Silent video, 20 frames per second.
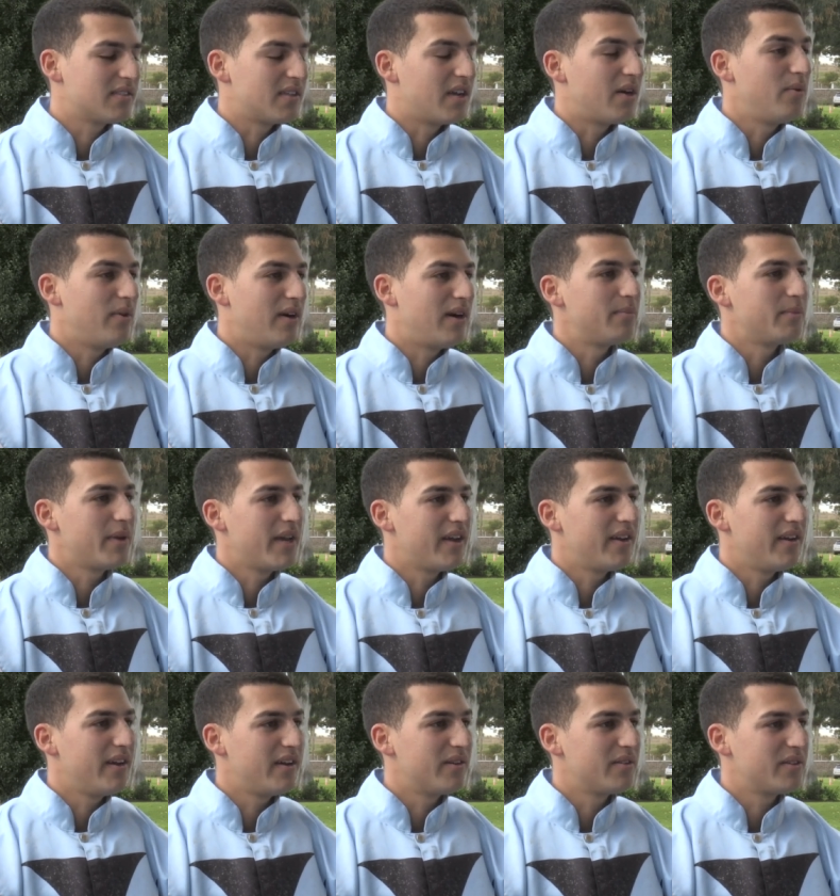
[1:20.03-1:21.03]
So, um, yeah,
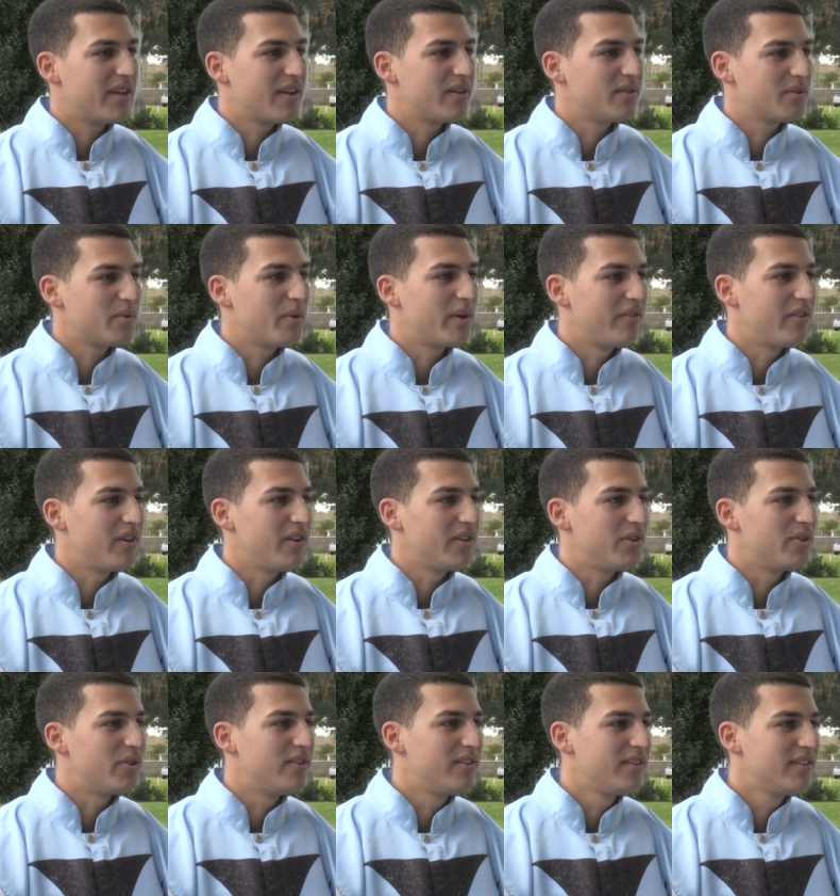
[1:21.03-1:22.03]
no, yeah, he went really
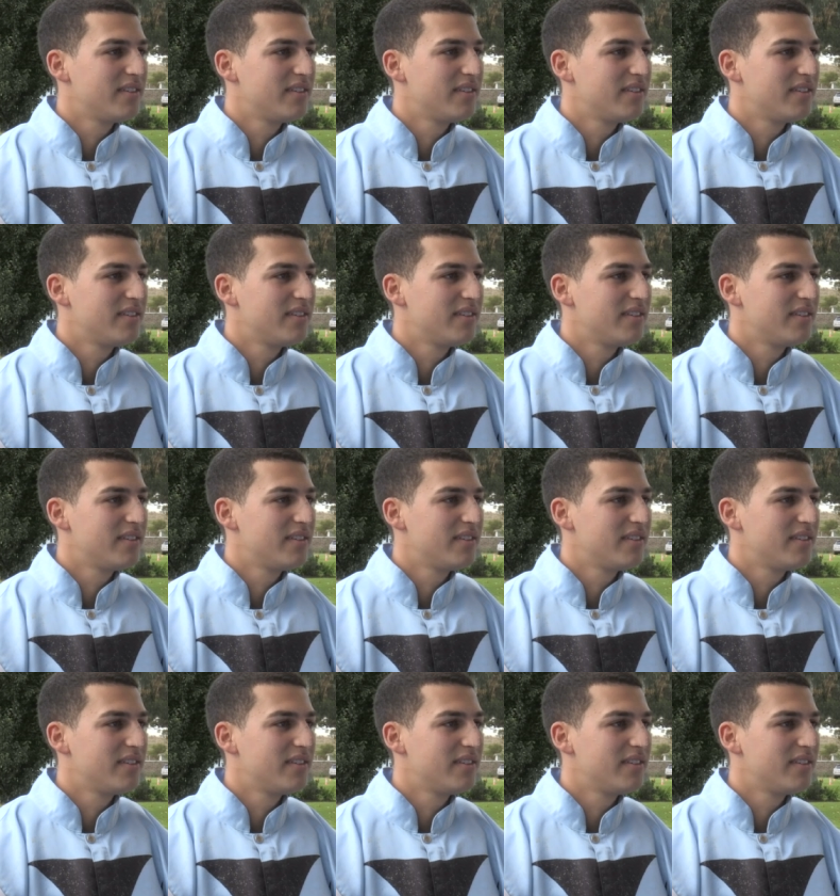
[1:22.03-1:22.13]
good.